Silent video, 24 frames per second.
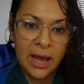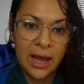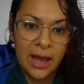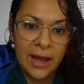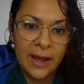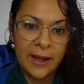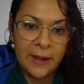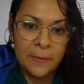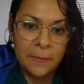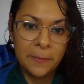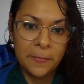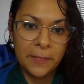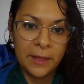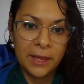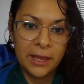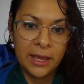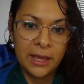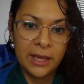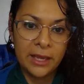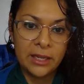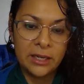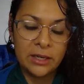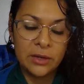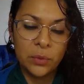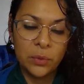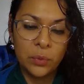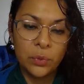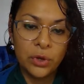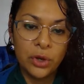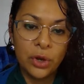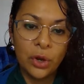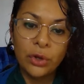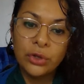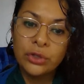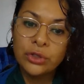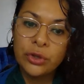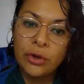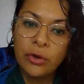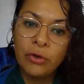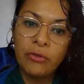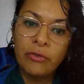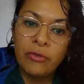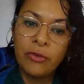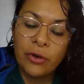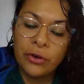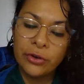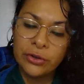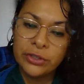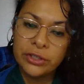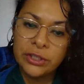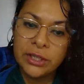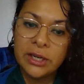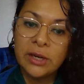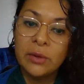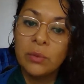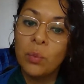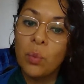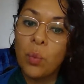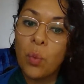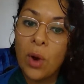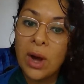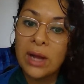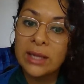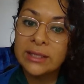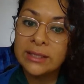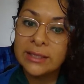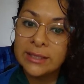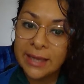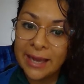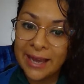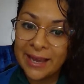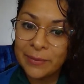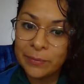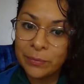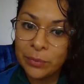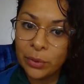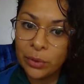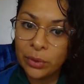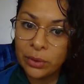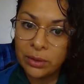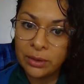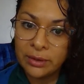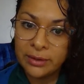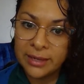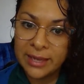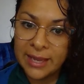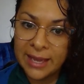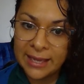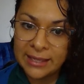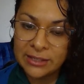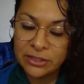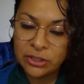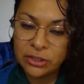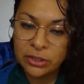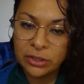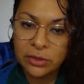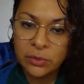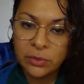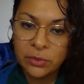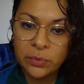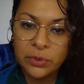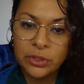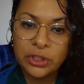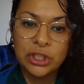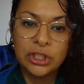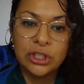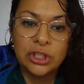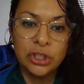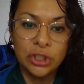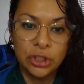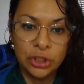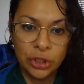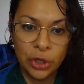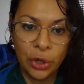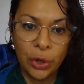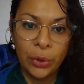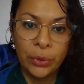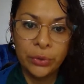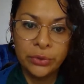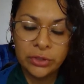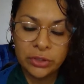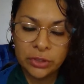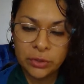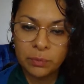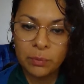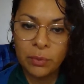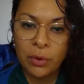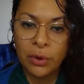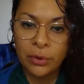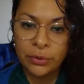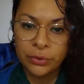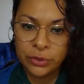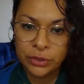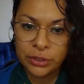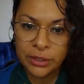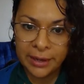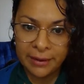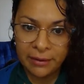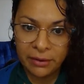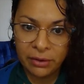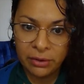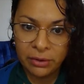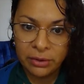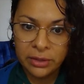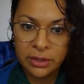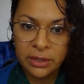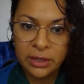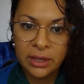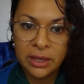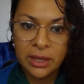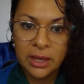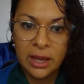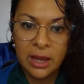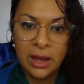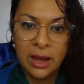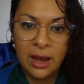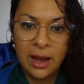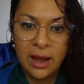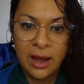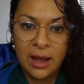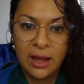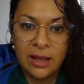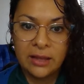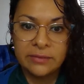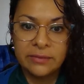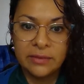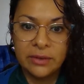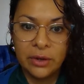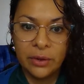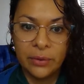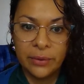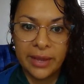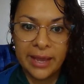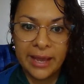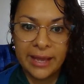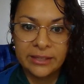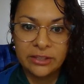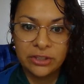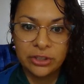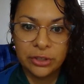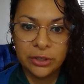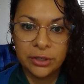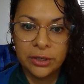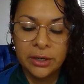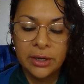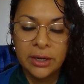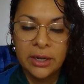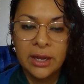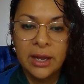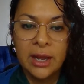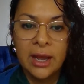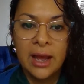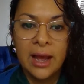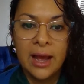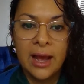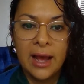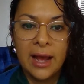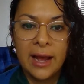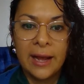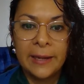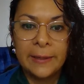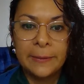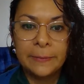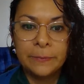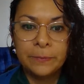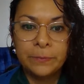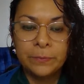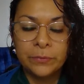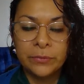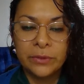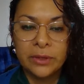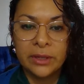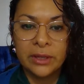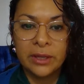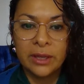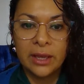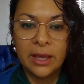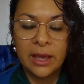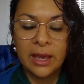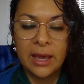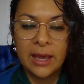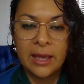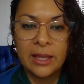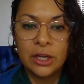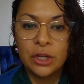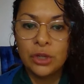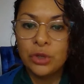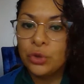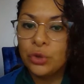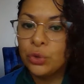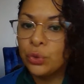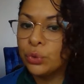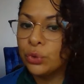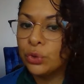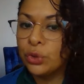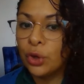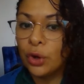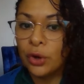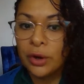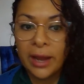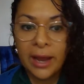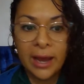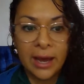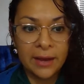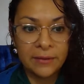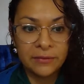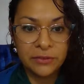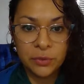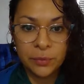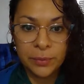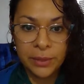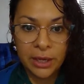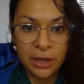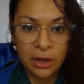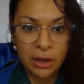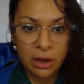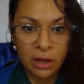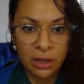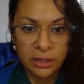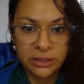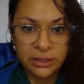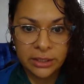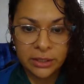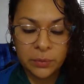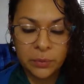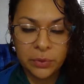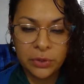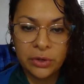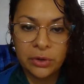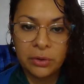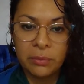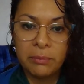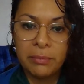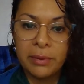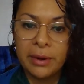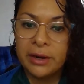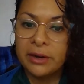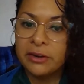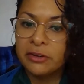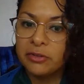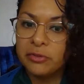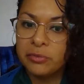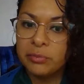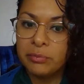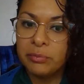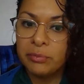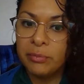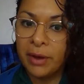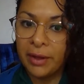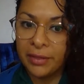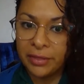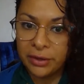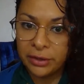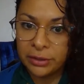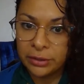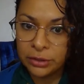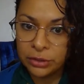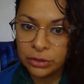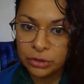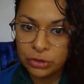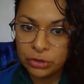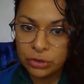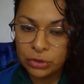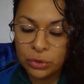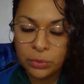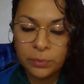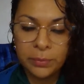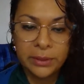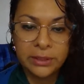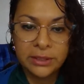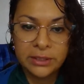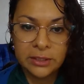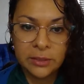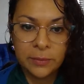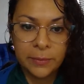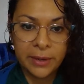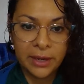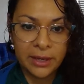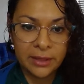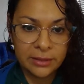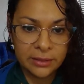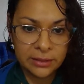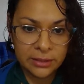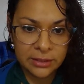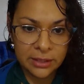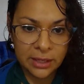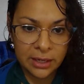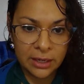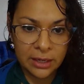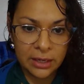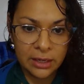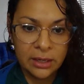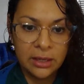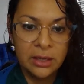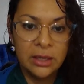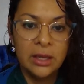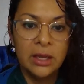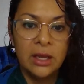And we also focus in one type of lung cancer, which is non-small cell lung cancer. And you don't have to be in contact with your birth mother to participate in the study.